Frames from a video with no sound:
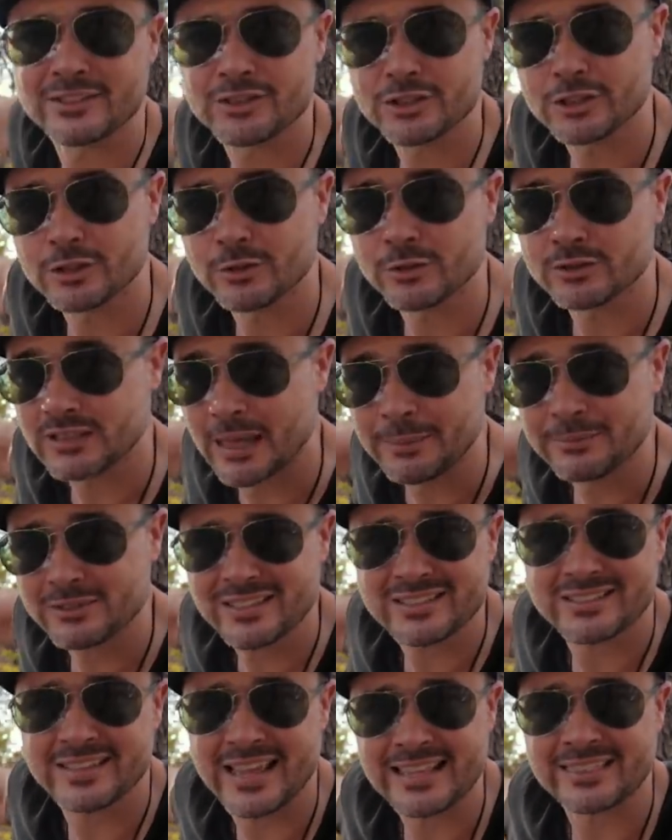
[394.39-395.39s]
thing to do is I'm just
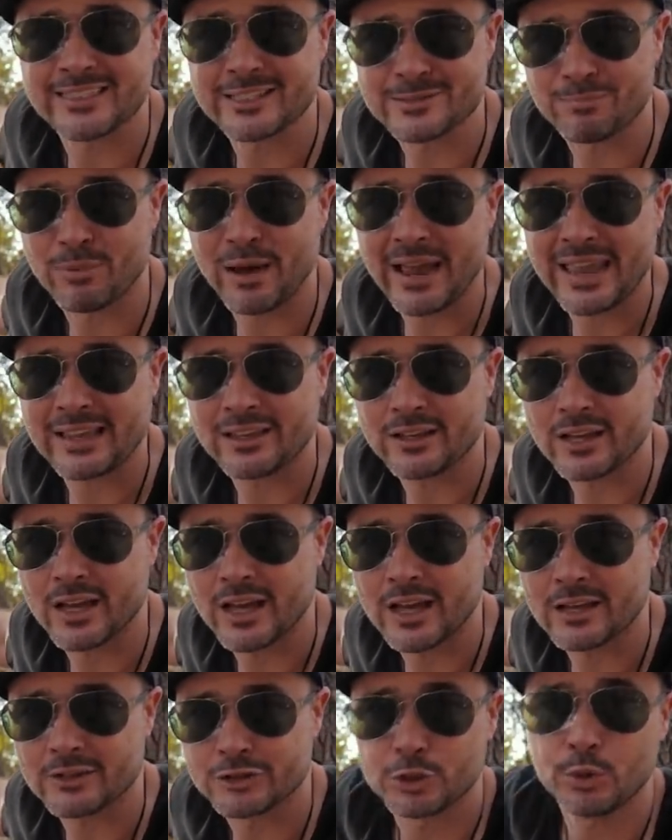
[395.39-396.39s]
gonna take this bike
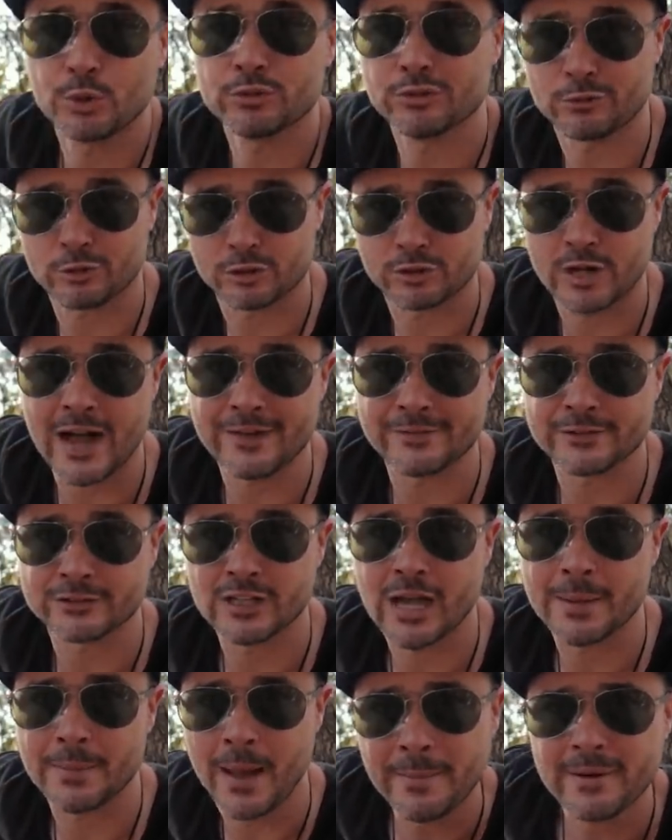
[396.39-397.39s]
uh, to a local coffee shop.